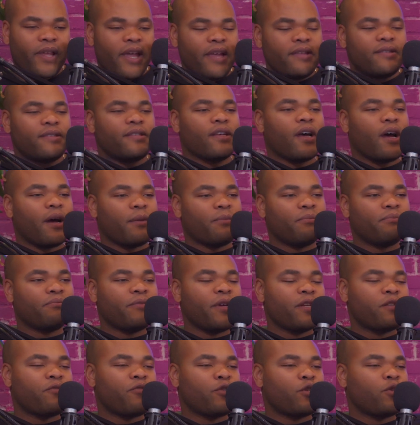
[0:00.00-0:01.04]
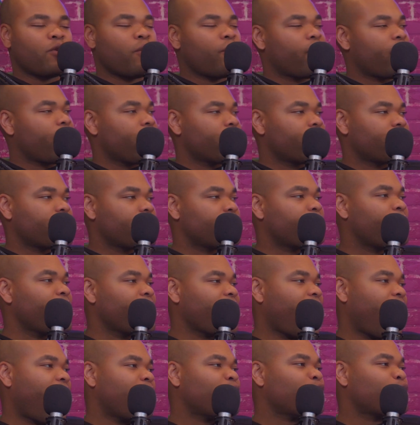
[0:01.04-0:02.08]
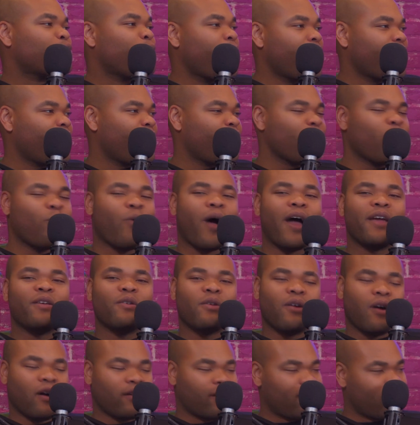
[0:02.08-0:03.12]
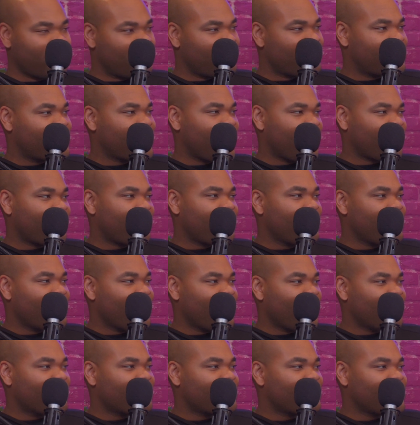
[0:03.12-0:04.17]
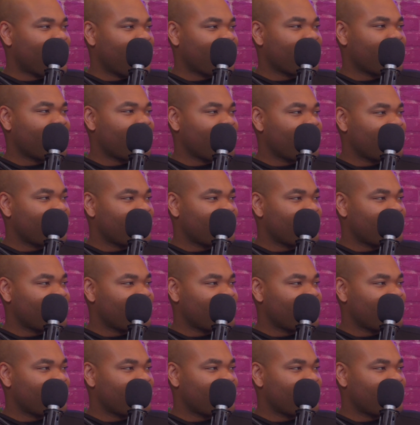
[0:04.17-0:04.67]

it's for sure one of those things. But yeah, I just wanted to know why you called him south. South of the.